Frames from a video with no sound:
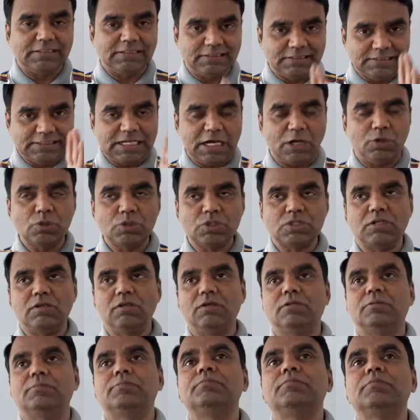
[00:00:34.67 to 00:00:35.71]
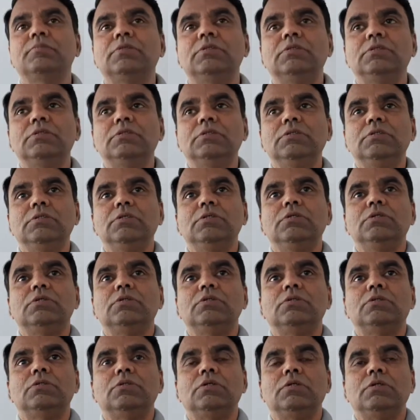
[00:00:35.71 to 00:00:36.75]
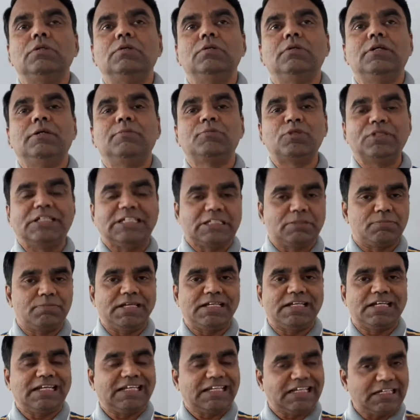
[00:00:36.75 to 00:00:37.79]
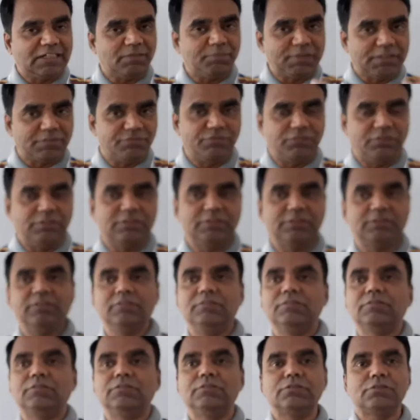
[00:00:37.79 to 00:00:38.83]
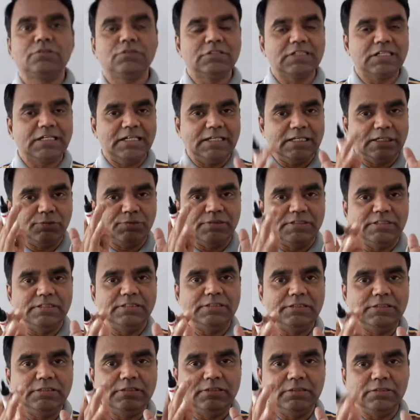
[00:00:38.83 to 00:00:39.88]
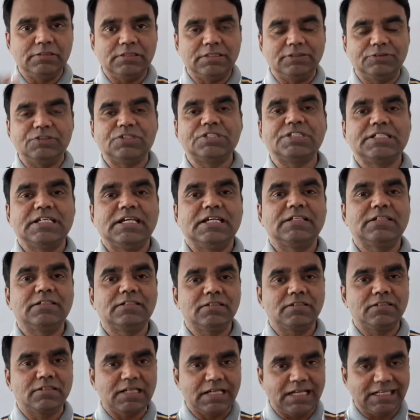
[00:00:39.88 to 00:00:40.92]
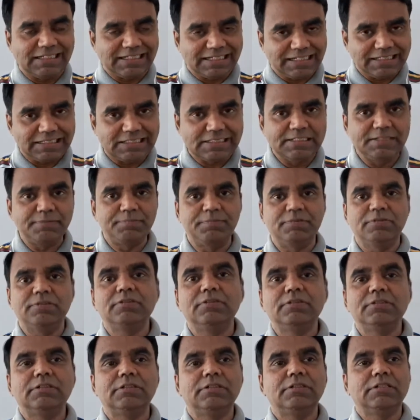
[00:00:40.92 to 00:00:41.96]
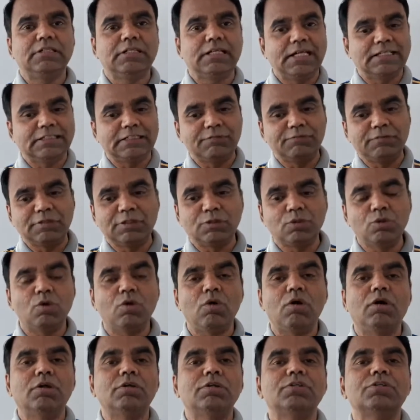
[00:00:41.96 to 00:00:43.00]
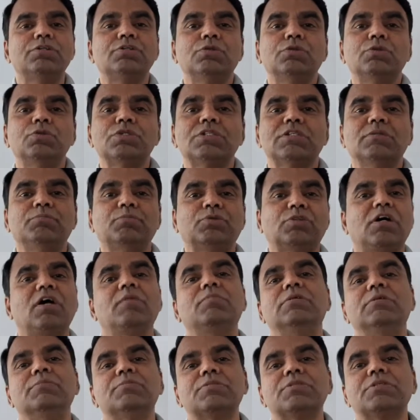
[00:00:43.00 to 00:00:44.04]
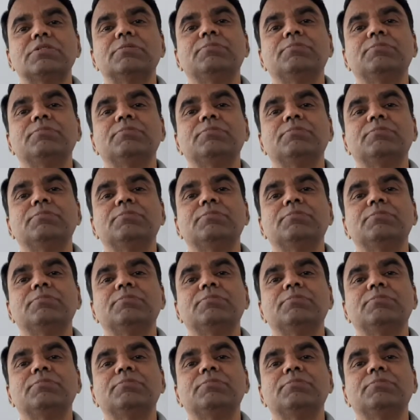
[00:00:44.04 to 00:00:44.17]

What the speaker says: Gauss law. I'm going to expand a little bit further so that we understand it a little deeper, and then we'll go on to do some problems